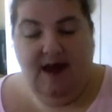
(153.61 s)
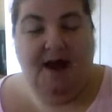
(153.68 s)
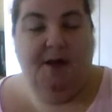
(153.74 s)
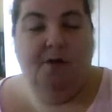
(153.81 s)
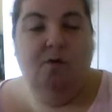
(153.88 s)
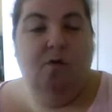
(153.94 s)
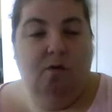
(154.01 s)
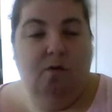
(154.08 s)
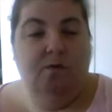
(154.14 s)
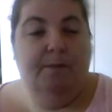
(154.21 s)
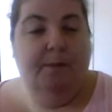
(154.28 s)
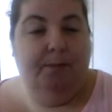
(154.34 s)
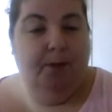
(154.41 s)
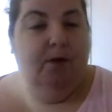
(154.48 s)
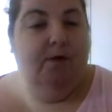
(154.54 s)
I know it will
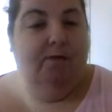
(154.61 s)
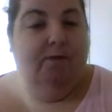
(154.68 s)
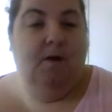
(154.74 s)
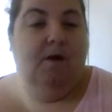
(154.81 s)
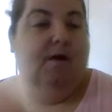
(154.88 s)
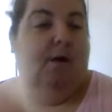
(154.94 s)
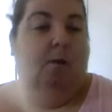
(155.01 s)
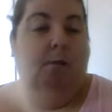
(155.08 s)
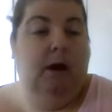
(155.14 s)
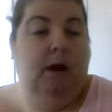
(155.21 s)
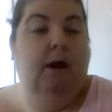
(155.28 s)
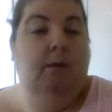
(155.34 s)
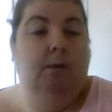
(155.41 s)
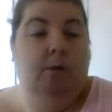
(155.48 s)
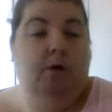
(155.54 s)
be beautiful because I'll
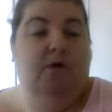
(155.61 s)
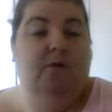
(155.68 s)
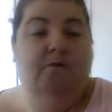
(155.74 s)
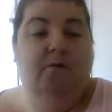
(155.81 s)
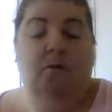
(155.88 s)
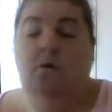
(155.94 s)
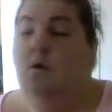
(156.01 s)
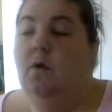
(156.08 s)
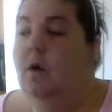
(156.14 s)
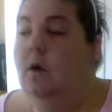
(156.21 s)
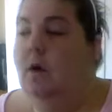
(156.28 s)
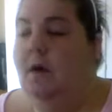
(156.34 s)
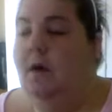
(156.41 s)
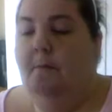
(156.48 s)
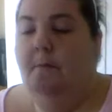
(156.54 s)
make it beautiful,
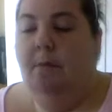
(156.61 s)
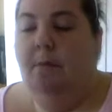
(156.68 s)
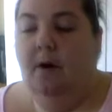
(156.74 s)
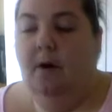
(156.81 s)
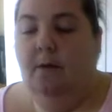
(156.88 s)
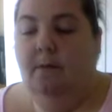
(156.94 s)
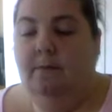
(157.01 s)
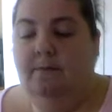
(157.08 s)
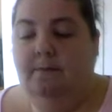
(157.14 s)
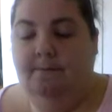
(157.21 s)
but